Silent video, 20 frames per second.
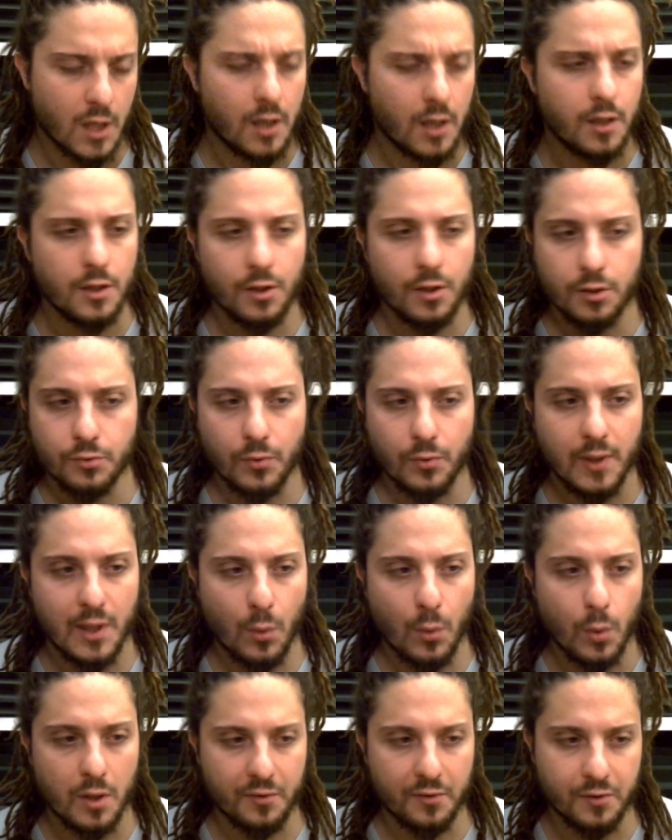not really
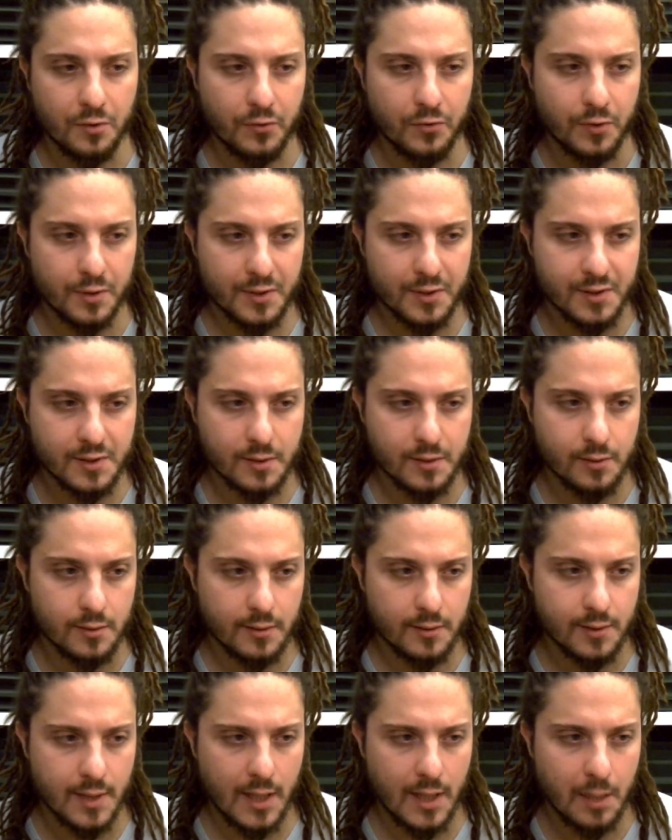one of the first
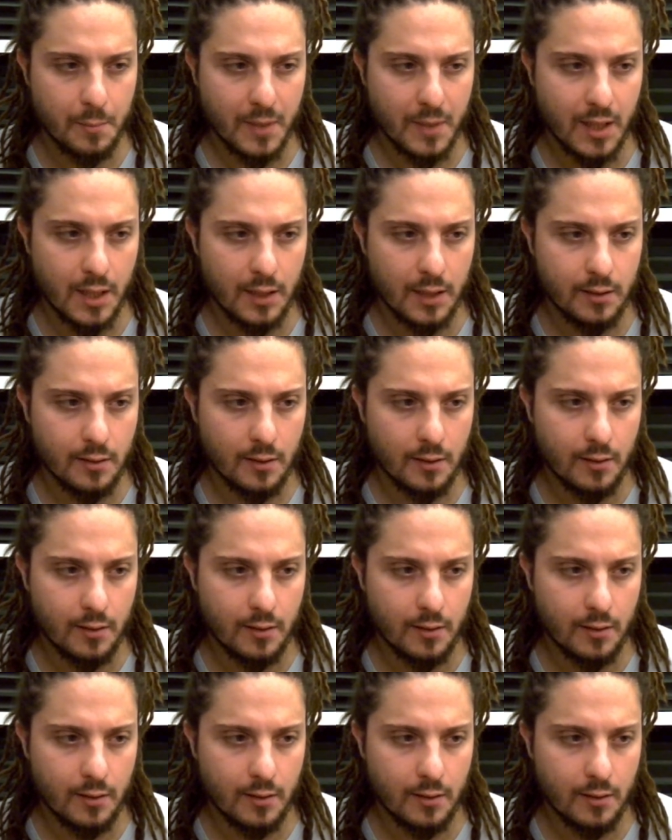that I made.